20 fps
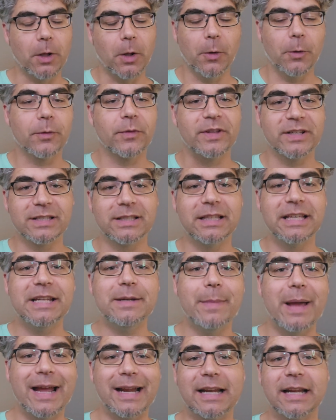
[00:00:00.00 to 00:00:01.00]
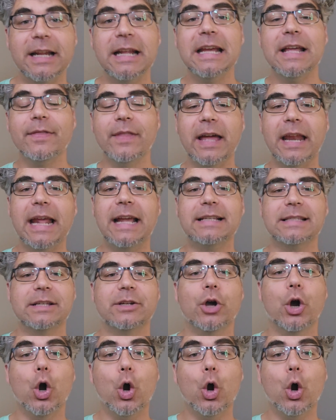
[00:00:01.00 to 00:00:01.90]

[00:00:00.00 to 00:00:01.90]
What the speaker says: or this lead magnet, that has an